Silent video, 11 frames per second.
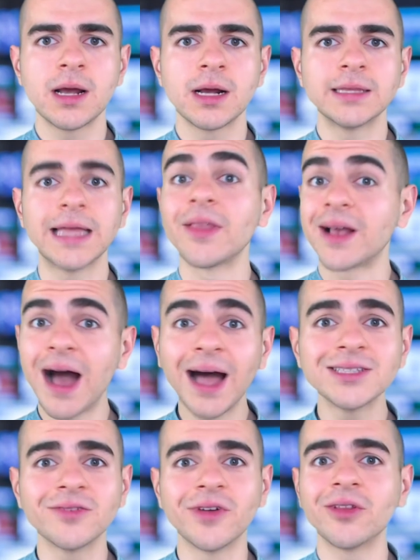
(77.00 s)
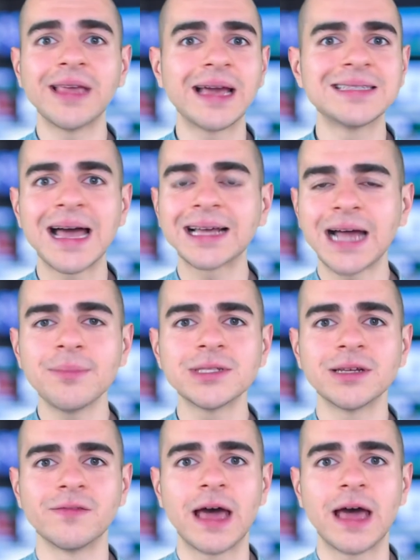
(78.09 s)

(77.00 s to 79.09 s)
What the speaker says: Now the cons of it are the exact opposite of that.